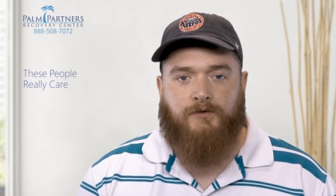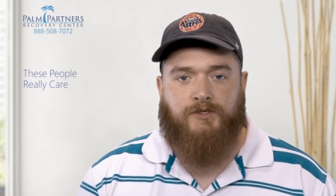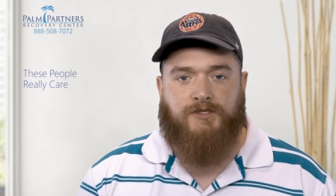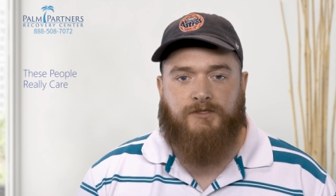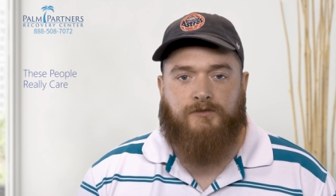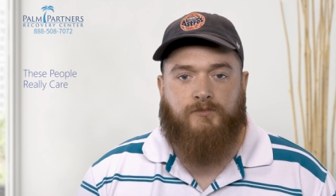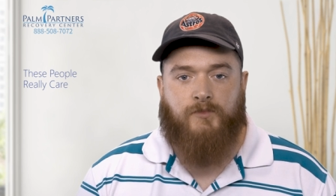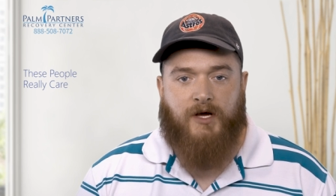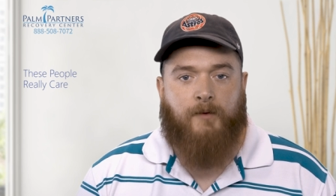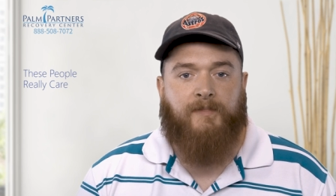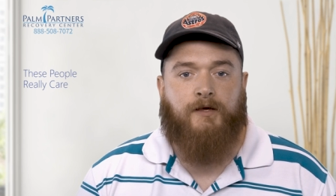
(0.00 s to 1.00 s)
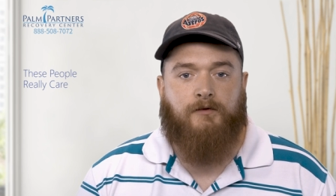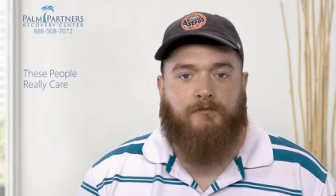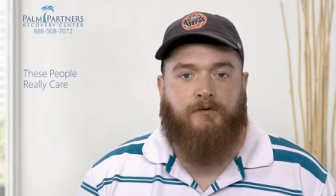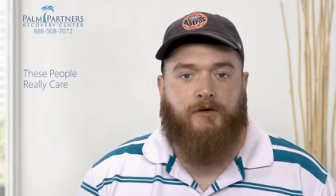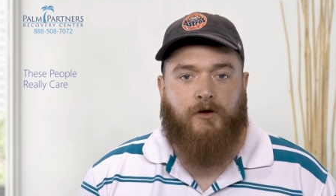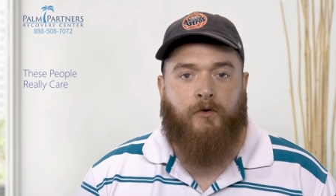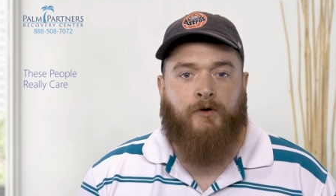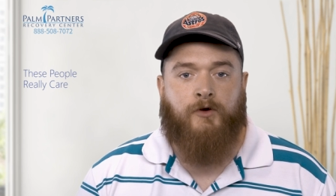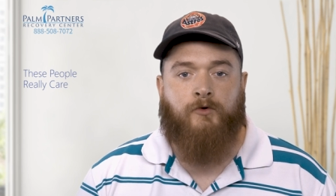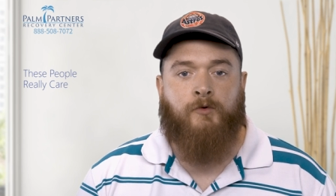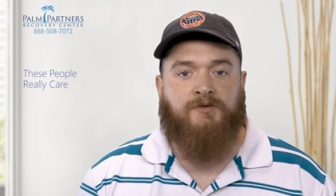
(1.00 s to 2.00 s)
just coming and going
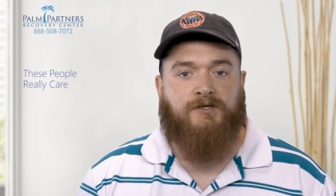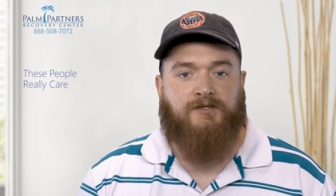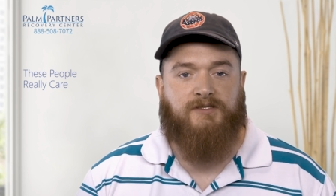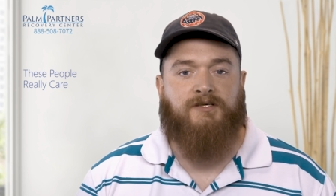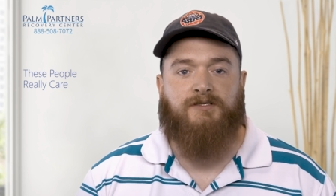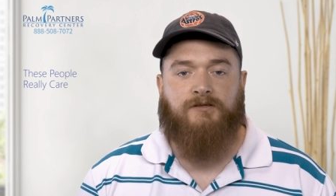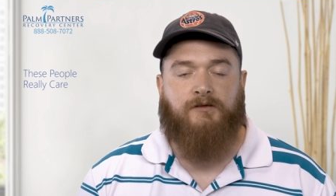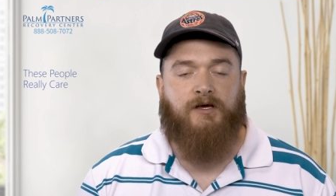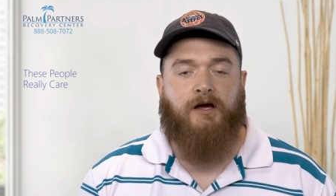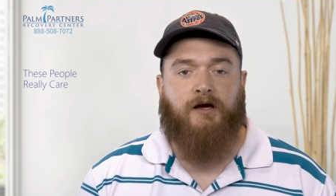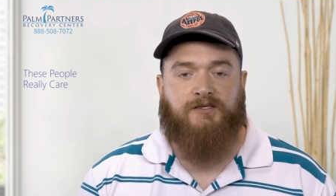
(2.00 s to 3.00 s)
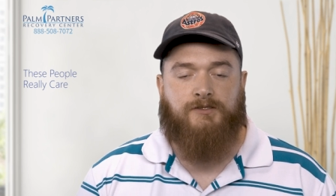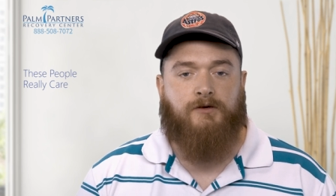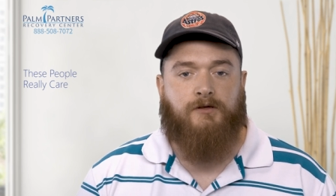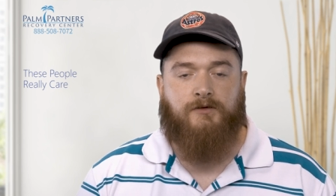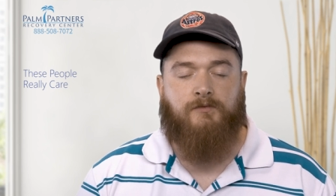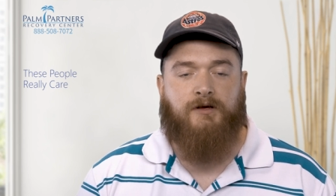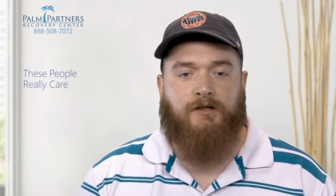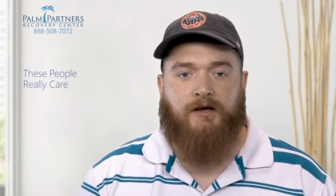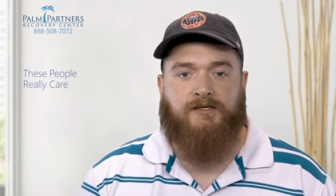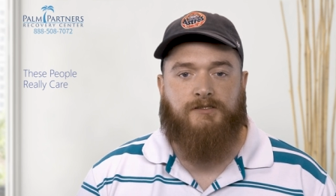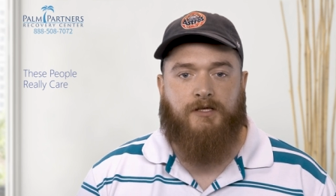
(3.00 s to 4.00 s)
to groups consistently, I started to
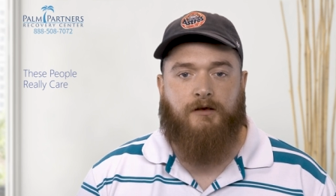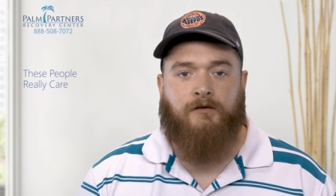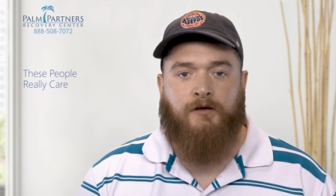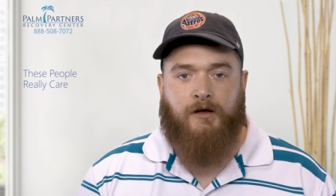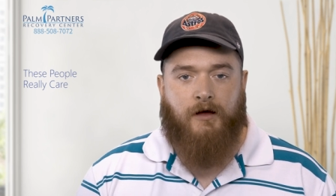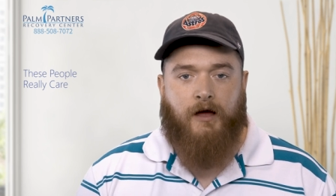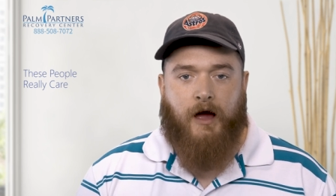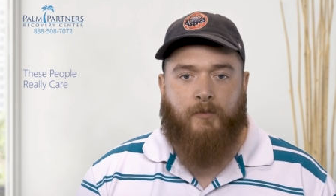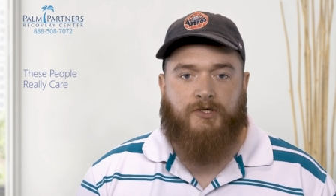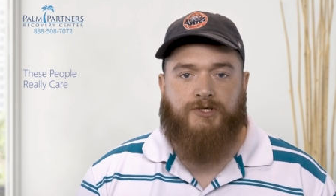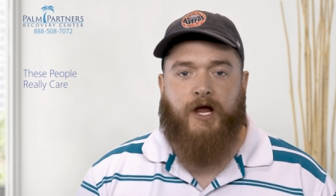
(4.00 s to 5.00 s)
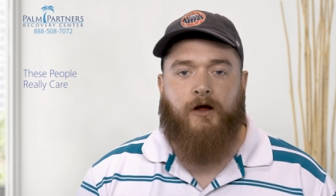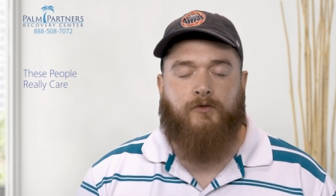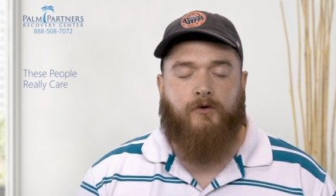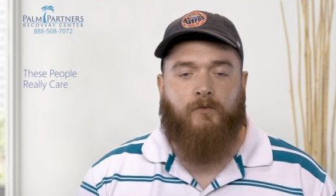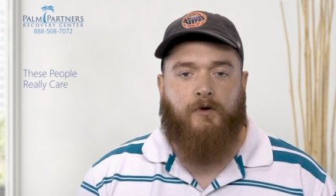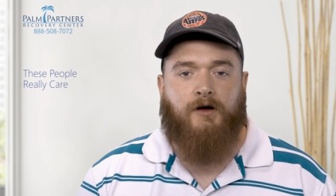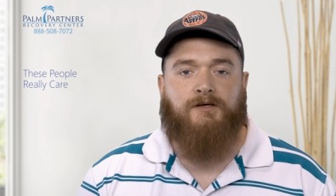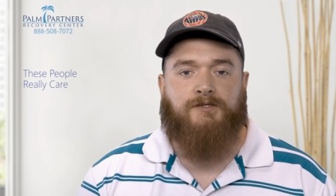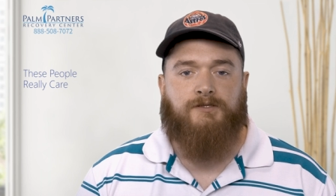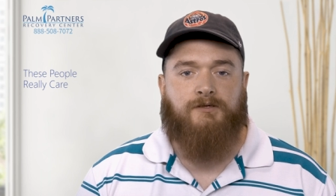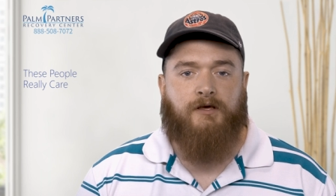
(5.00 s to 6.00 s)
realize that how much care there
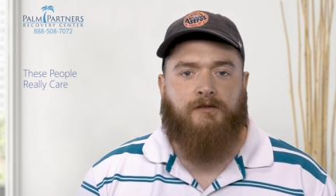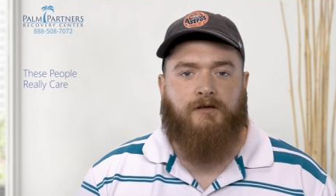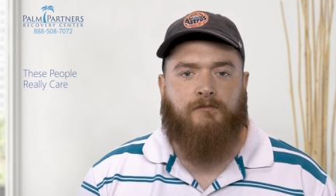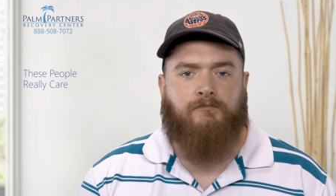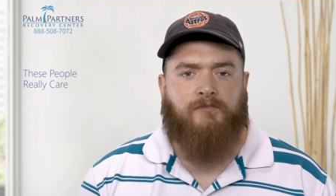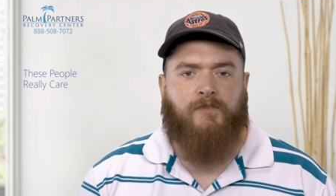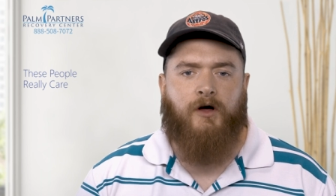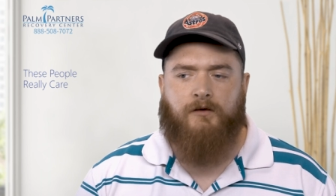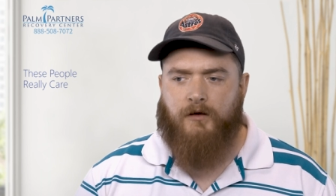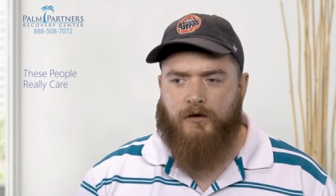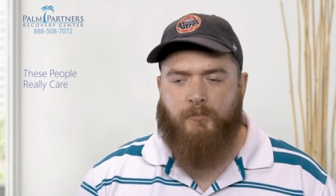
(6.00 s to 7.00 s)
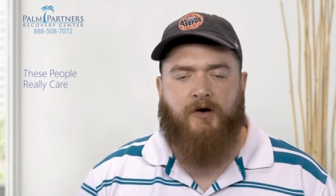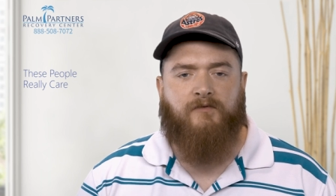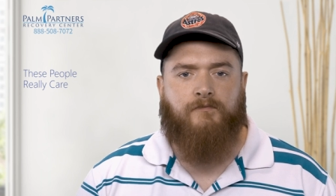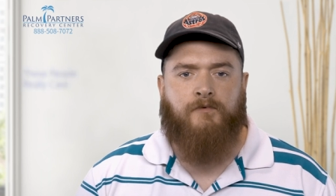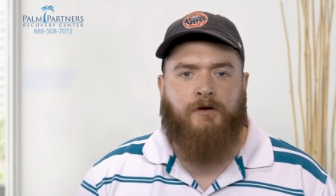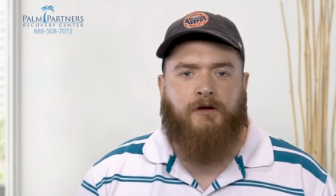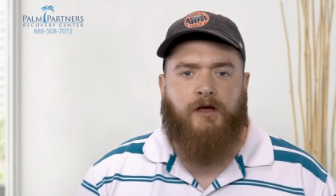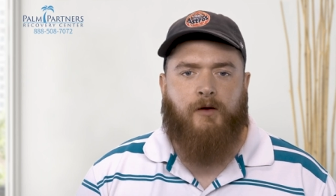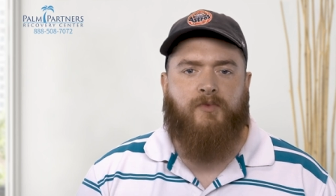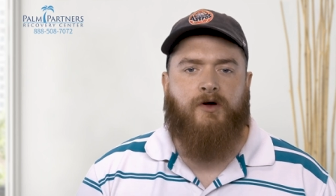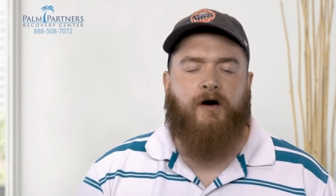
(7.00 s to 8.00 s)
was. And then above
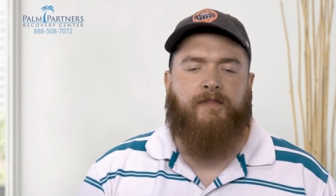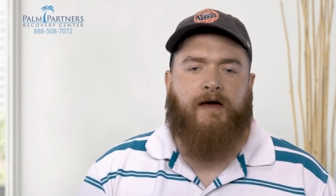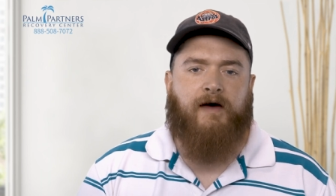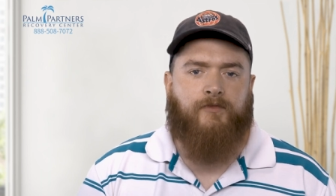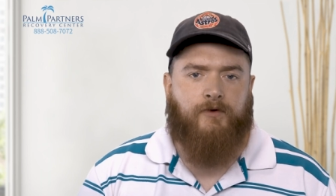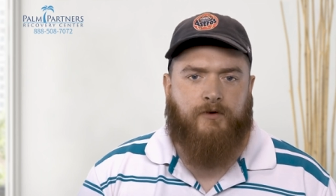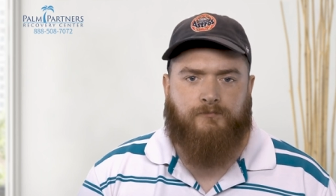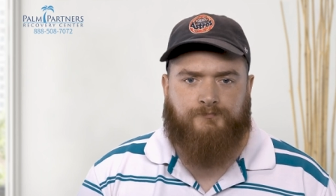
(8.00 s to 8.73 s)
and beyond that, they